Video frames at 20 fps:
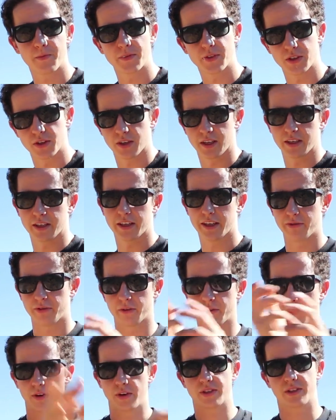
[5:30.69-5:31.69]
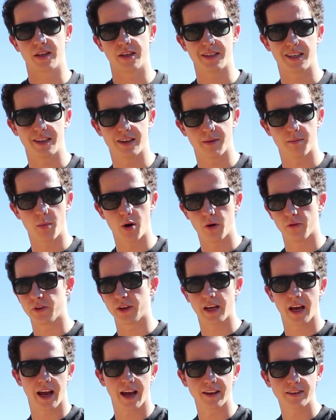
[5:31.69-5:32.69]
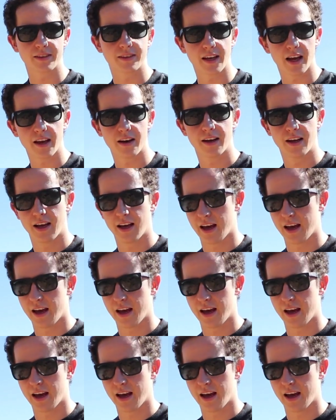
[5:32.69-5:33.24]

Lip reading: so you can give your first AC the Movi handset